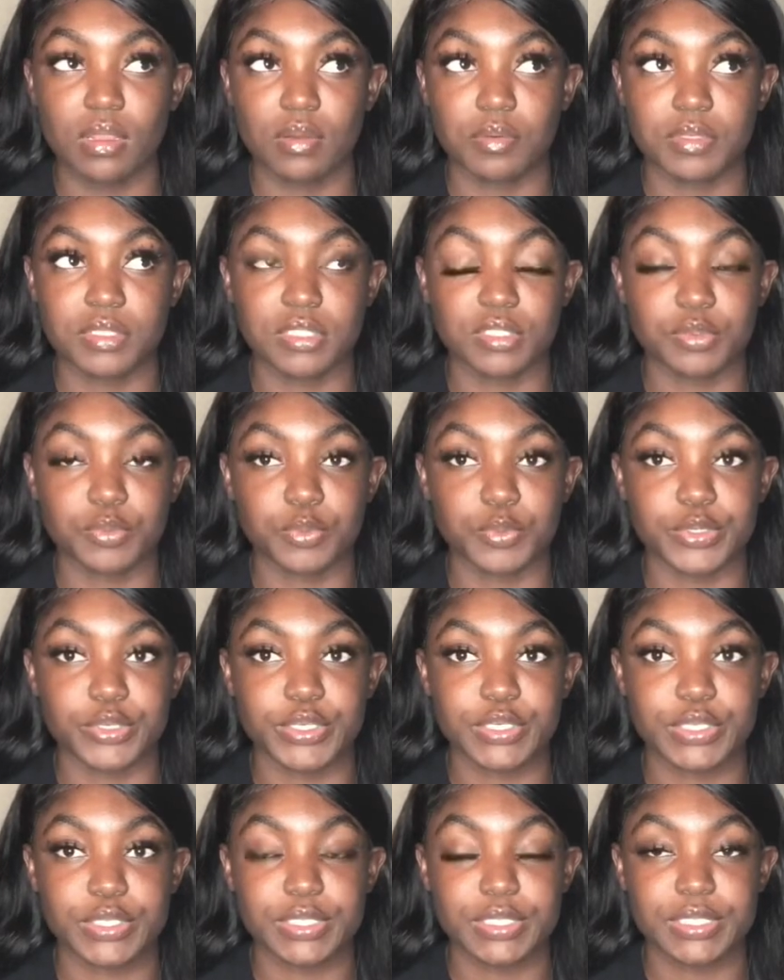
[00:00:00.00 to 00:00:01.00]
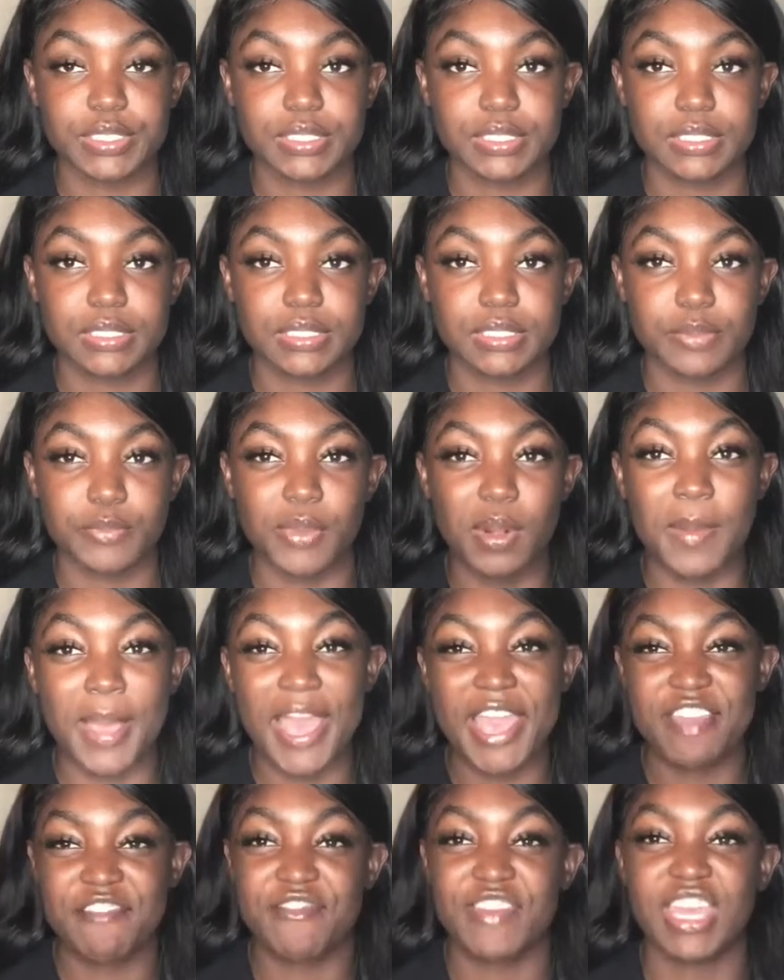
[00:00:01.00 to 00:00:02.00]
what's the word? One of
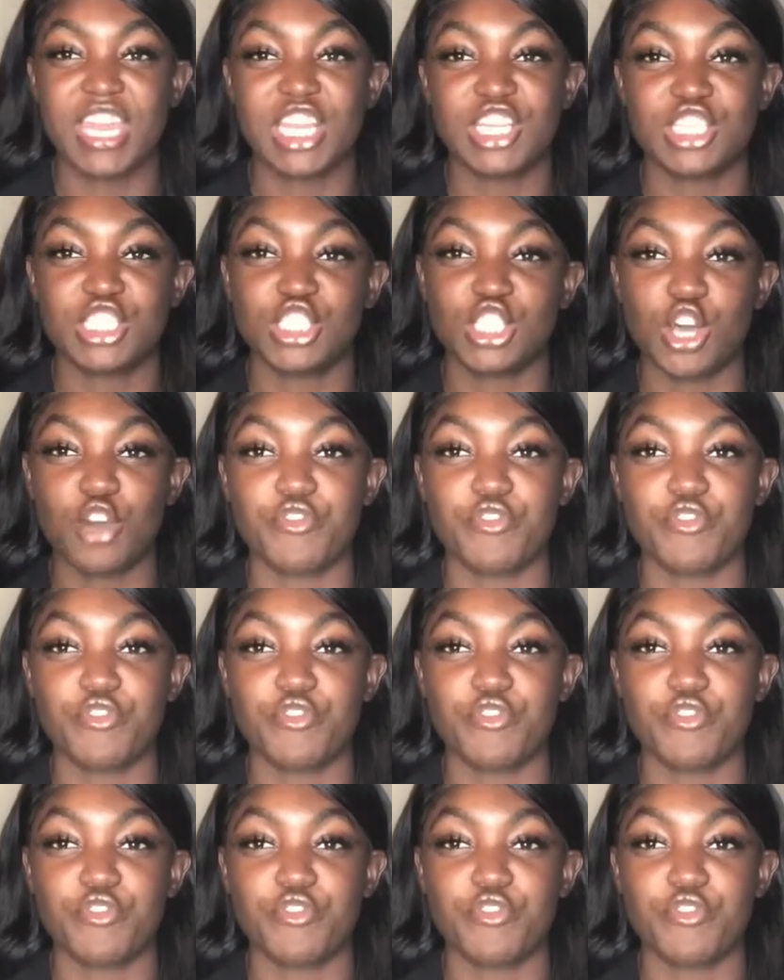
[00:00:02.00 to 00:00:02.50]
my advantages